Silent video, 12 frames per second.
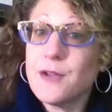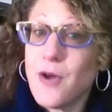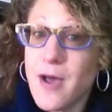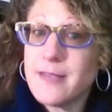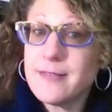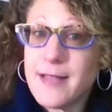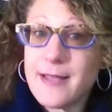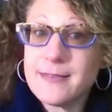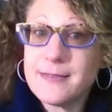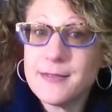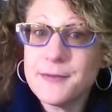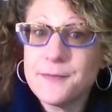can cost
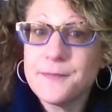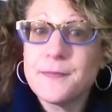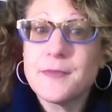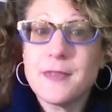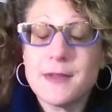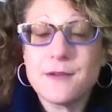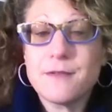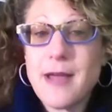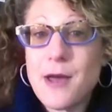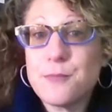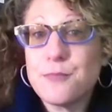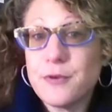less than a
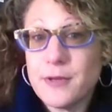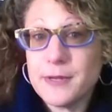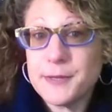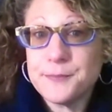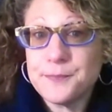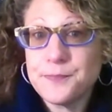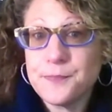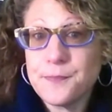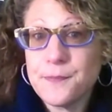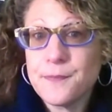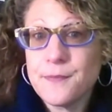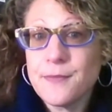round brilliant.
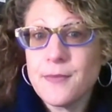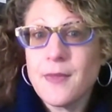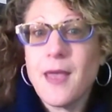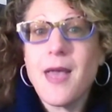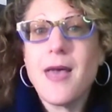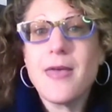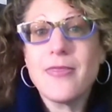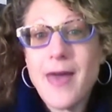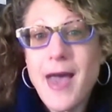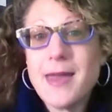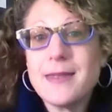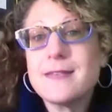And
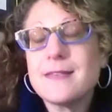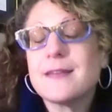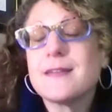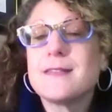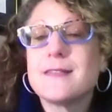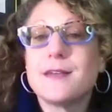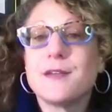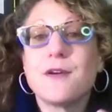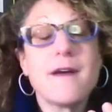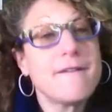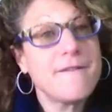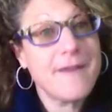that is to
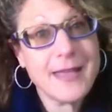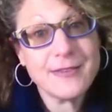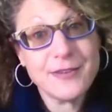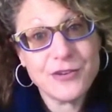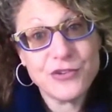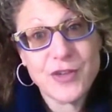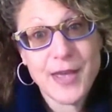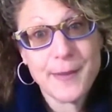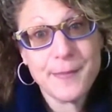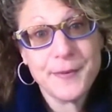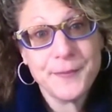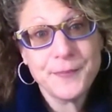consider a fancy
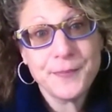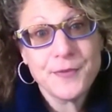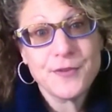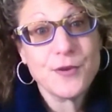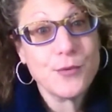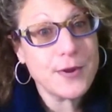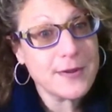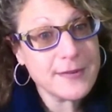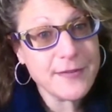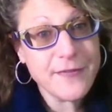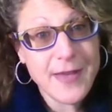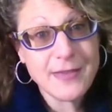shape. So what
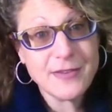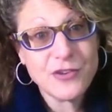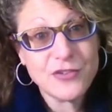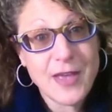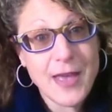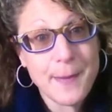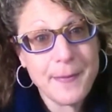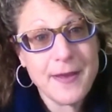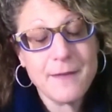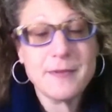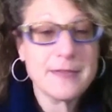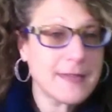is a fancy shape?
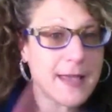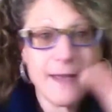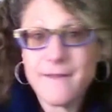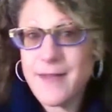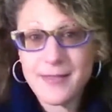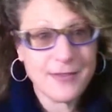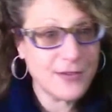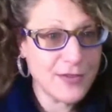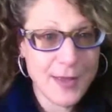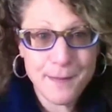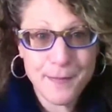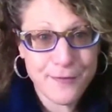I've been saying fancy
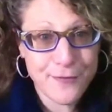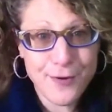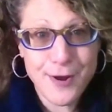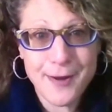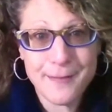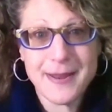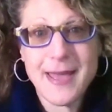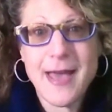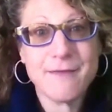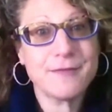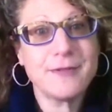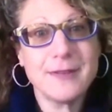shape before, but I
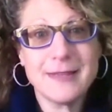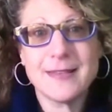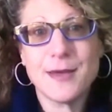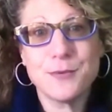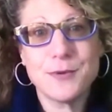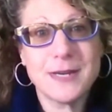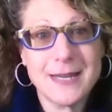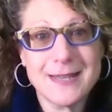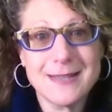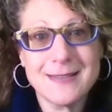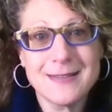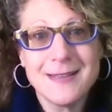haven't really said what it
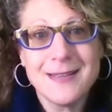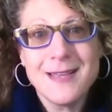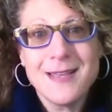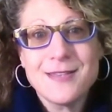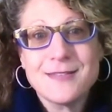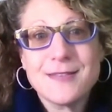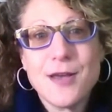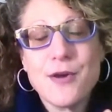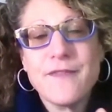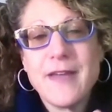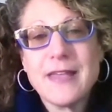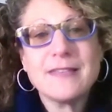is.
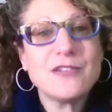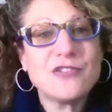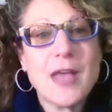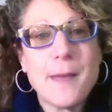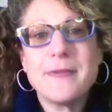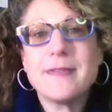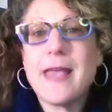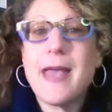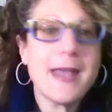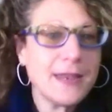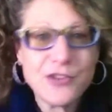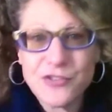So a fancy shape is
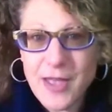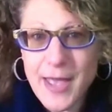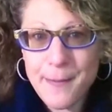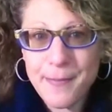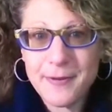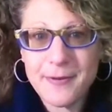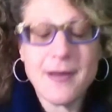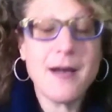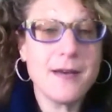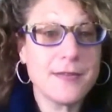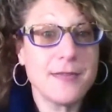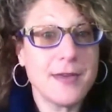any shape
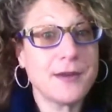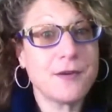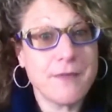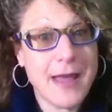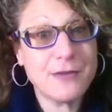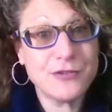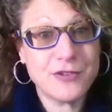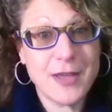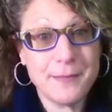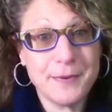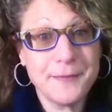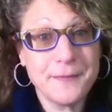other than a round
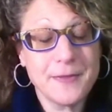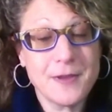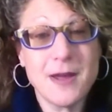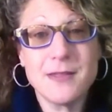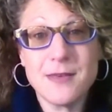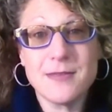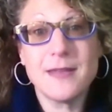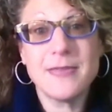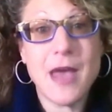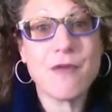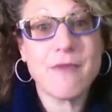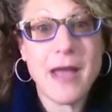shape, other
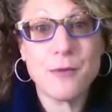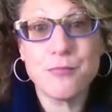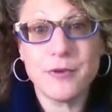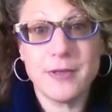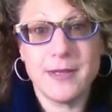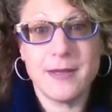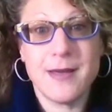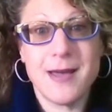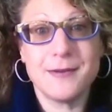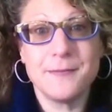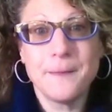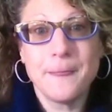than that round brilliant
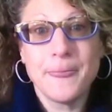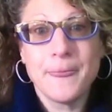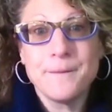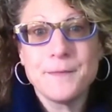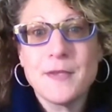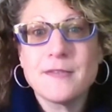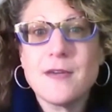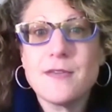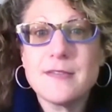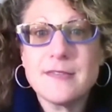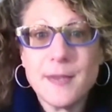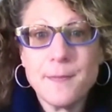cut.
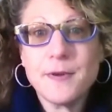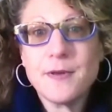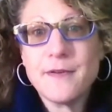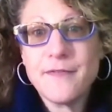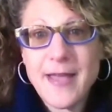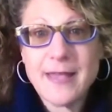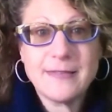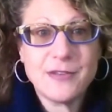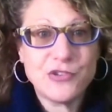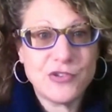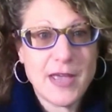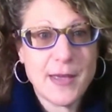So the typical
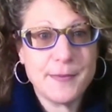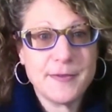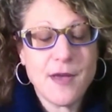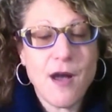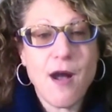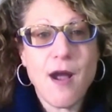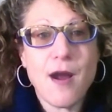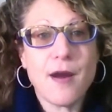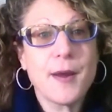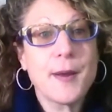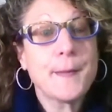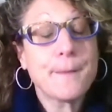fancy shapes
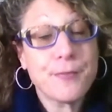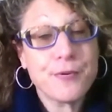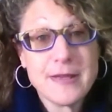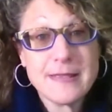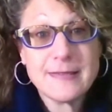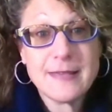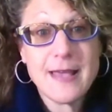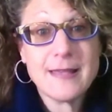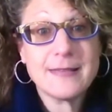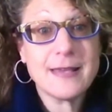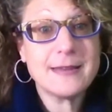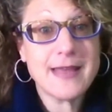are
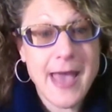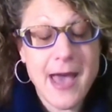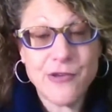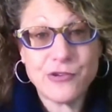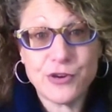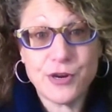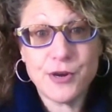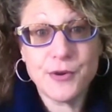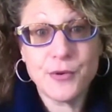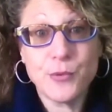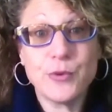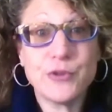princess and
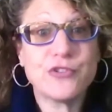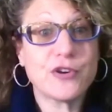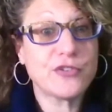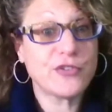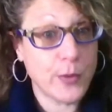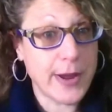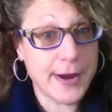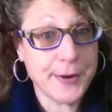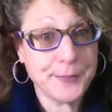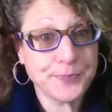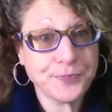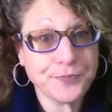asher, which are
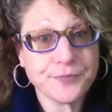square.